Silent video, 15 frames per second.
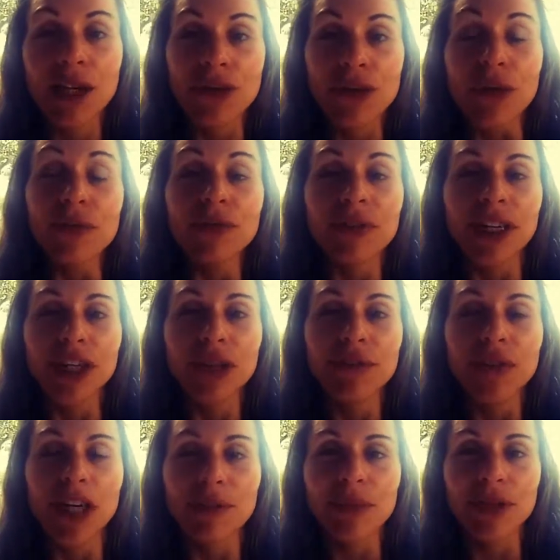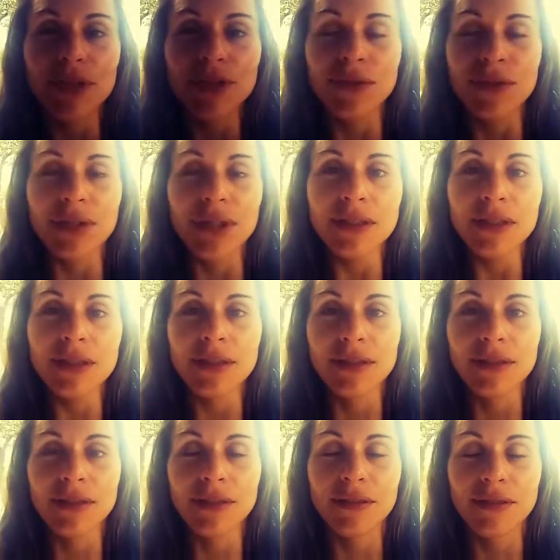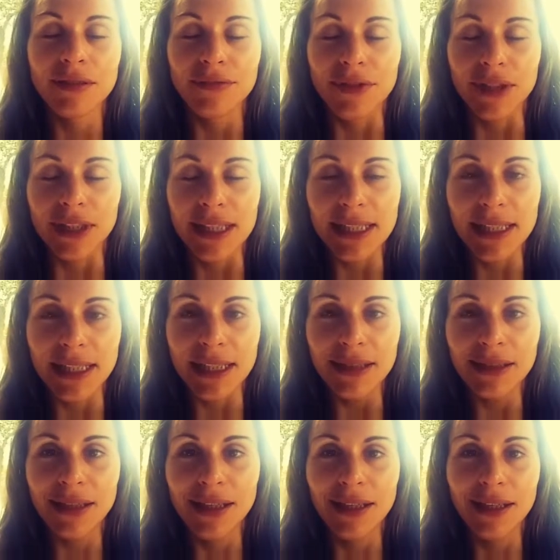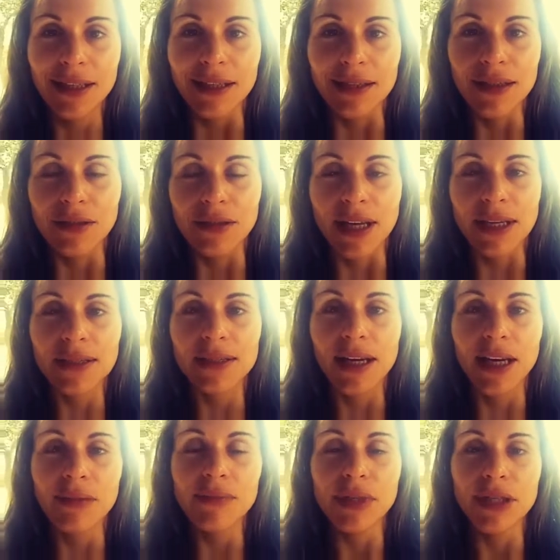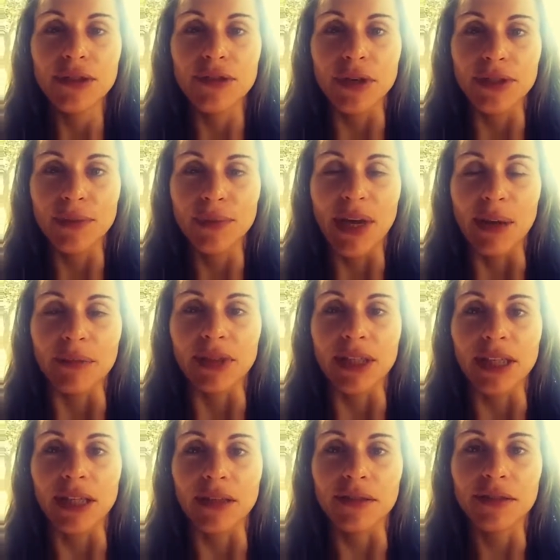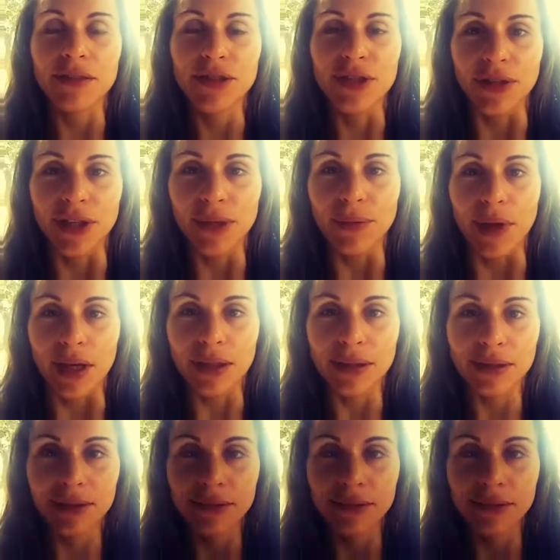So, thank you very much, students, for listening. Until next time, Instructor Pamela here. Journey well.